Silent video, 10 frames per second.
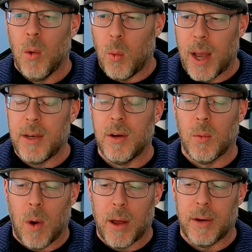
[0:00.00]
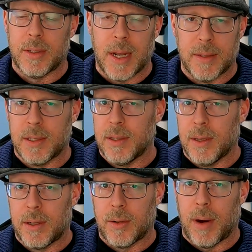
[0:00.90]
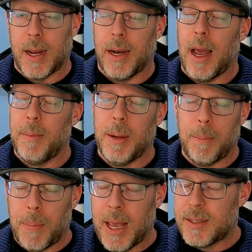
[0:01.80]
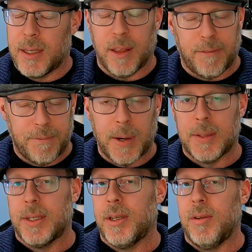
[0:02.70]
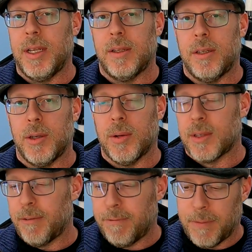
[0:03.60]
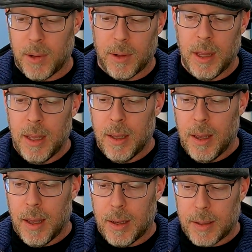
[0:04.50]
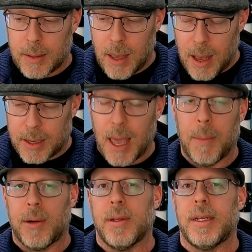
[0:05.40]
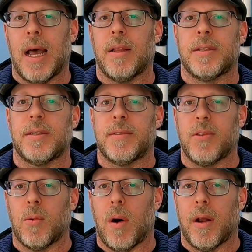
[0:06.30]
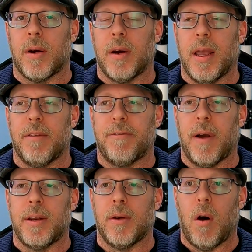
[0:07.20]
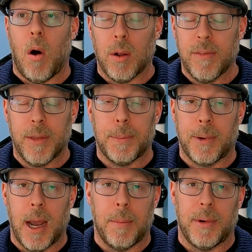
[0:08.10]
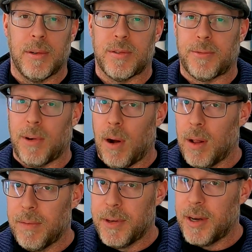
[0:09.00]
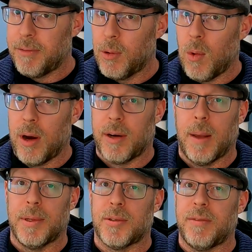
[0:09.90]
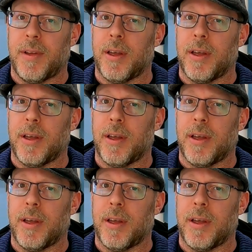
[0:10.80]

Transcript: When your water doesn't look great, I mean, basically the first thing you need to do is a full chemical analysis of the water and find out all of the parameters for all of your different water chemistry